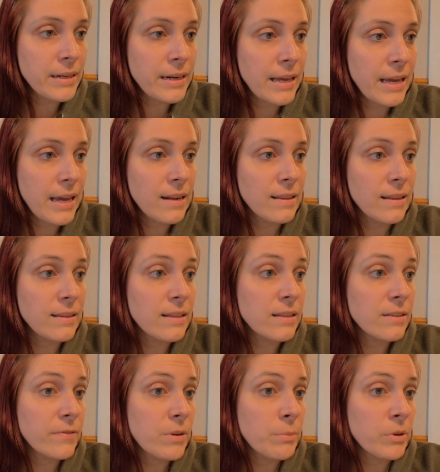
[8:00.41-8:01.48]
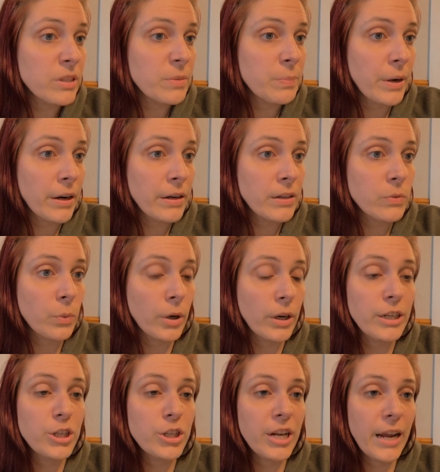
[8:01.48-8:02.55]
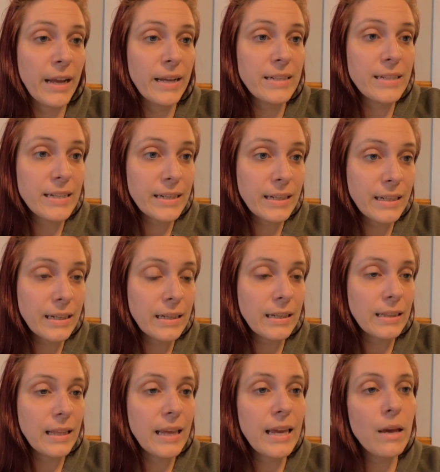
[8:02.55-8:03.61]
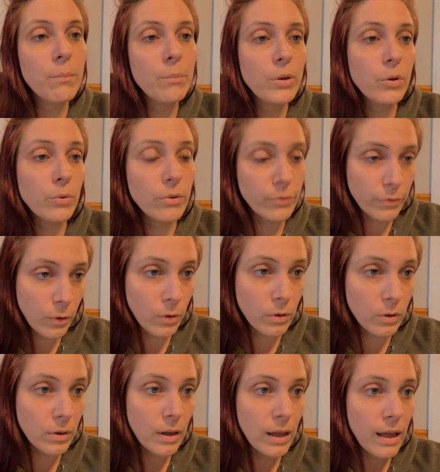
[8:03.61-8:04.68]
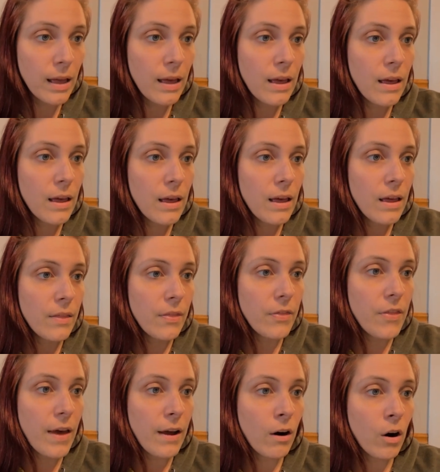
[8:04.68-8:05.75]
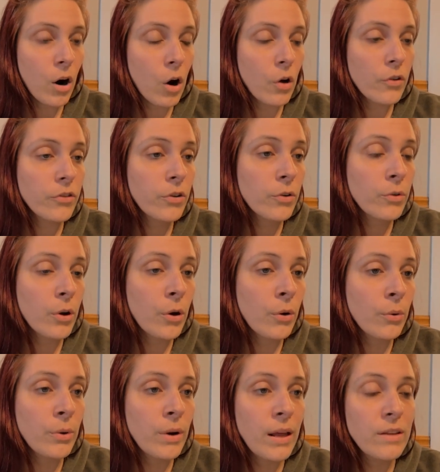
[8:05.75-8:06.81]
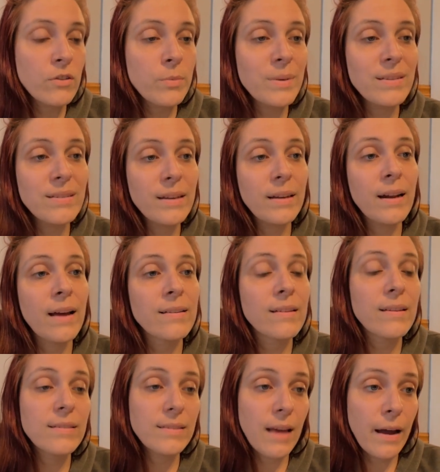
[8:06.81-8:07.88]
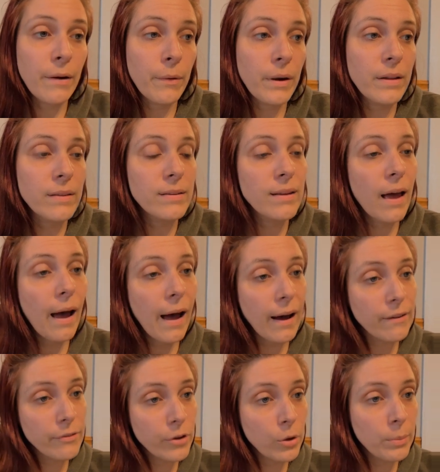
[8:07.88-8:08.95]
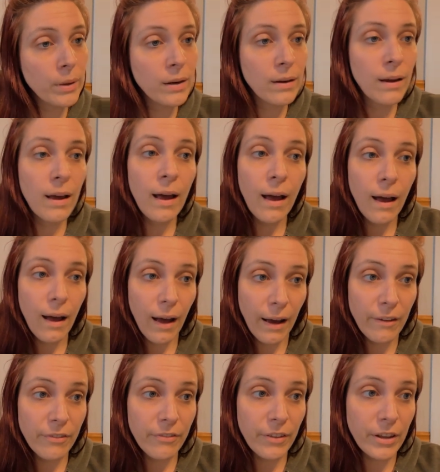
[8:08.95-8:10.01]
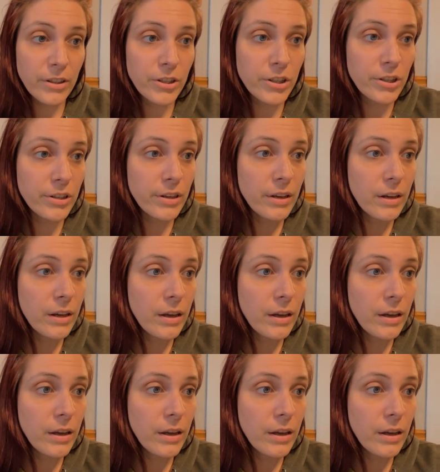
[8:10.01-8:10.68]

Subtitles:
and indicated that these female spirits were enchantingly beautiful. They are also known and to be seen as sirens, half human, half fish.